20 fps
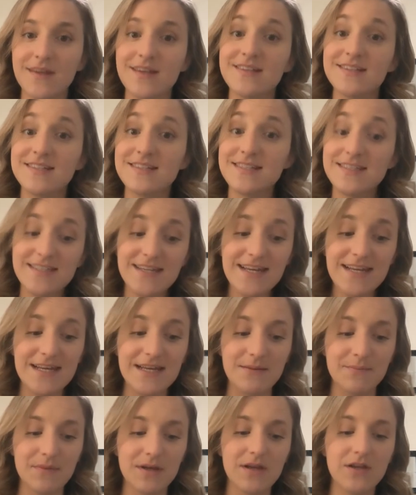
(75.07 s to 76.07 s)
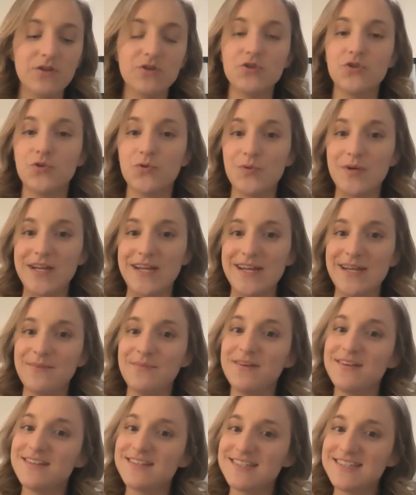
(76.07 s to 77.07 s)
Steam,
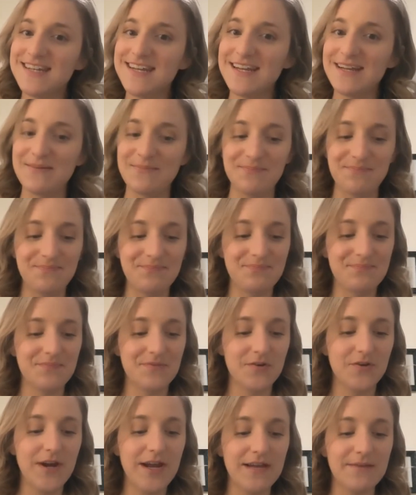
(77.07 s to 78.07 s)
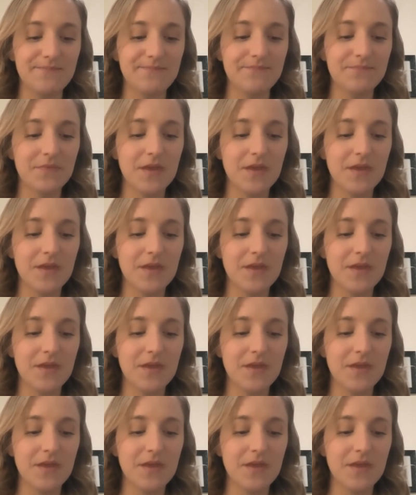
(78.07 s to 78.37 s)
dream, steam. Great.